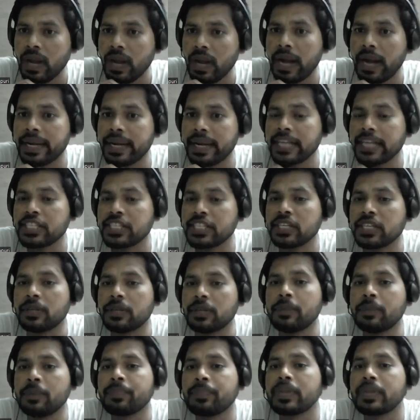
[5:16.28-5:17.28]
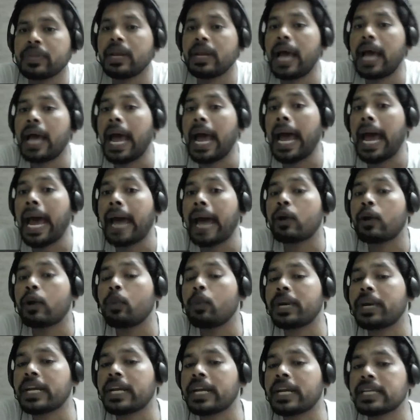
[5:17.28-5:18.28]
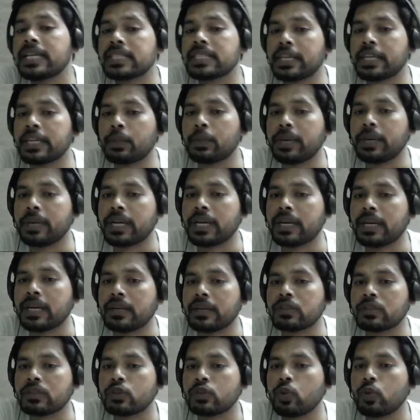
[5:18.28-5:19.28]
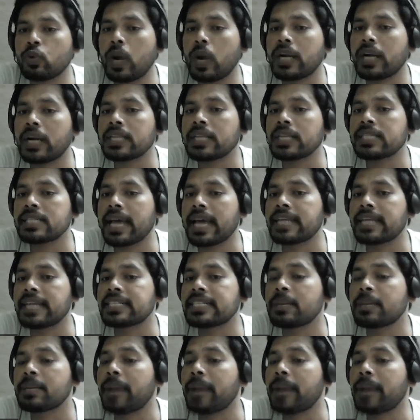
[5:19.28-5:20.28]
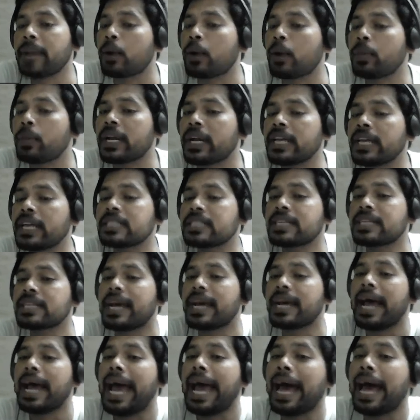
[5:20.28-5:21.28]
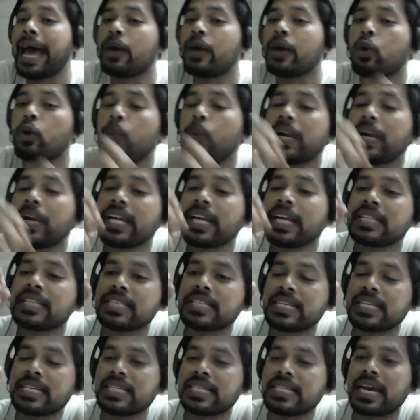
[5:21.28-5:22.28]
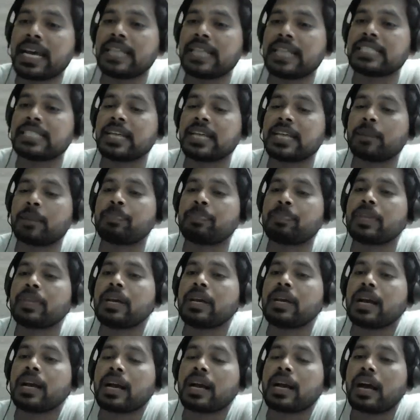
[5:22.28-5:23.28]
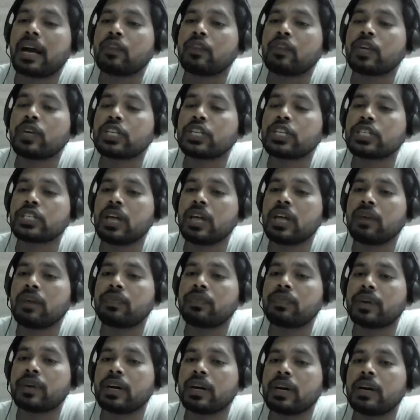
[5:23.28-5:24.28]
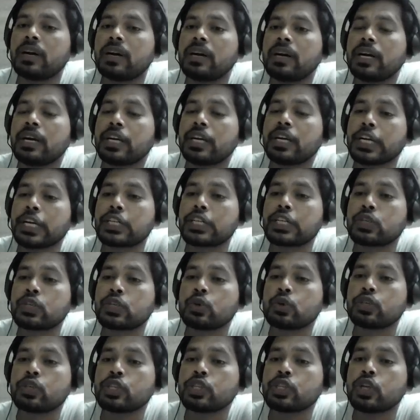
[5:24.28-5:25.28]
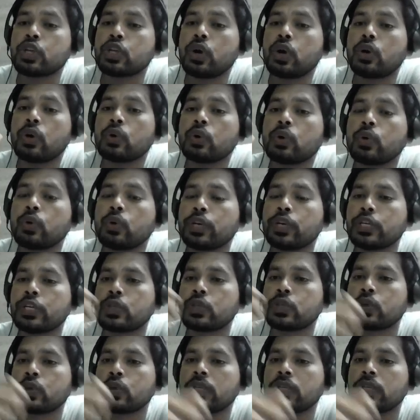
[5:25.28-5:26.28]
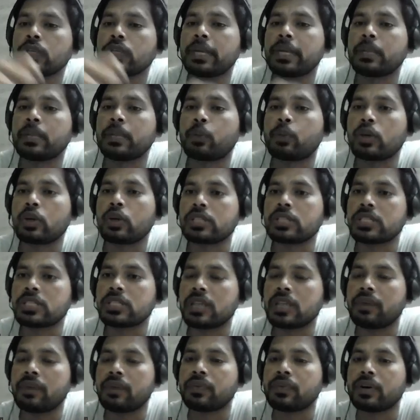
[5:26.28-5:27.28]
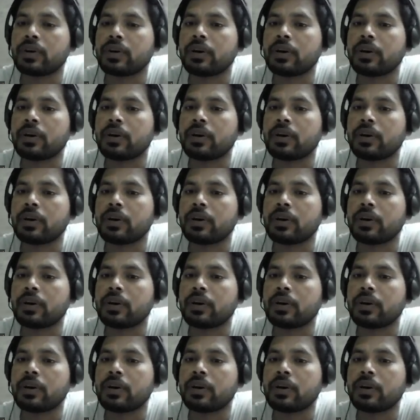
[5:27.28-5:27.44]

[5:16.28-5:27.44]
And next, aromatase inhibitor. So what is the enzyme aromatase? Aromatase is the enzyme conversion of testosterone to estrogen by the process of